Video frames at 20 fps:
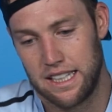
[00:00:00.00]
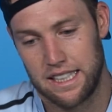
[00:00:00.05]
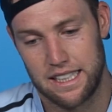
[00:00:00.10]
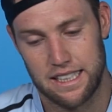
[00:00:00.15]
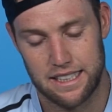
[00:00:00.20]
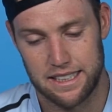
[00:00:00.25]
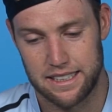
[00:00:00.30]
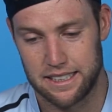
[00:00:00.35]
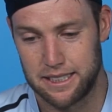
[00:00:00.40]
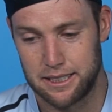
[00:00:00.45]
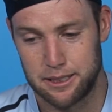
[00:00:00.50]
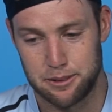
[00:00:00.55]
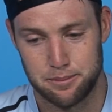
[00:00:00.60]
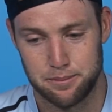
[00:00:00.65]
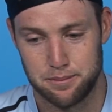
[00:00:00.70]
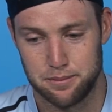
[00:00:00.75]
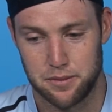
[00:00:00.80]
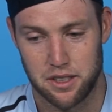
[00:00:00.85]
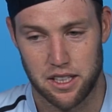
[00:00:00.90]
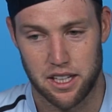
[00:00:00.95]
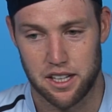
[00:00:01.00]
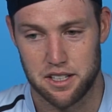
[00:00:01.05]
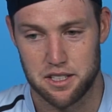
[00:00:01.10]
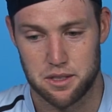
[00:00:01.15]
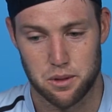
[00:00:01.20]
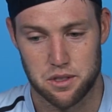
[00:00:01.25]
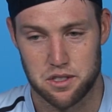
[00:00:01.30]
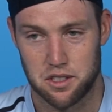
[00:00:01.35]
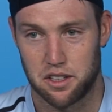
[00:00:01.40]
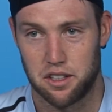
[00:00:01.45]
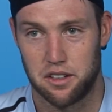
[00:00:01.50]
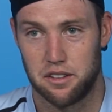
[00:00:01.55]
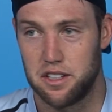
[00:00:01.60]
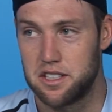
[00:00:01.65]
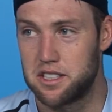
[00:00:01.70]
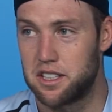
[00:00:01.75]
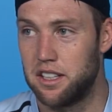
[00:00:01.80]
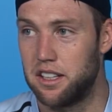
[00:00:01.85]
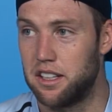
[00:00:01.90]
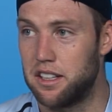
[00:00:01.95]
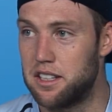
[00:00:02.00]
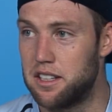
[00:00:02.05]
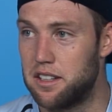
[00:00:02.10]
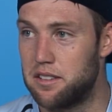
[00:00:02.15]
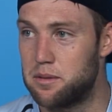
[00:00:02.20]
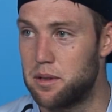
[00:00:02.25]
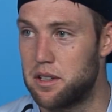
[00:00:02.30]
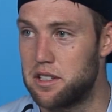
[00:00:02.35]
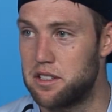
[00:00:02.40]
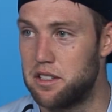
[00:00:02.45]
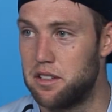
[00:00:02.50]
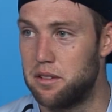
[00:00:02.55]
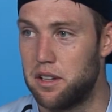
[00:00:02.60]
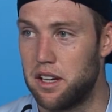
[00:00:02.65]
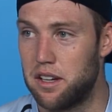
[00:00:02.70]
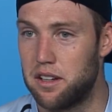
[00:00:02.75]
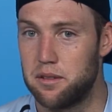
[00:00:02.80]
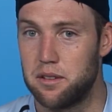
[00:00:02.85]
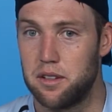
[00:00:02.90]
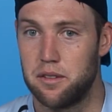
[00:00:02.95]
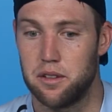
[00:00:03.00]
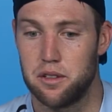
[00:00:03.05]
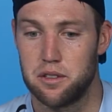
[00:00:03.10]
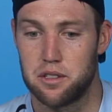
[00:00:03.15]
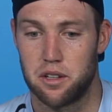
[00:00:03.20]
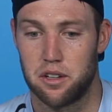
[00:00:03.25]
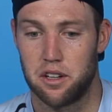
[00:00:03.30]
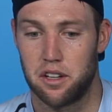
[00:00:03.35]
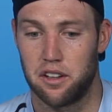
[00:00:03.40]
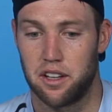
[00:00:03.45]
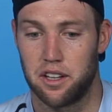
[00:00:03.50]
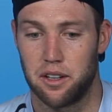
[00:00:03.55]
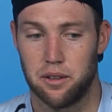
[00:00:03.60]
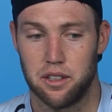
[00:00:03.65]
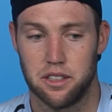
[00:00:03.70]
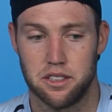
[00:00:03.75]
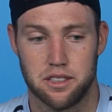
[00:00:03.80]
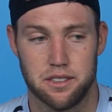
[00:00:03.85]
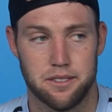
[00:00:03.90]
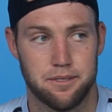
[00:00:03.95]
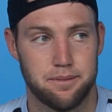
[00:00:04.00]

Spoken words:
I just wasn't gonna risk it, especially if it was hurting like it was.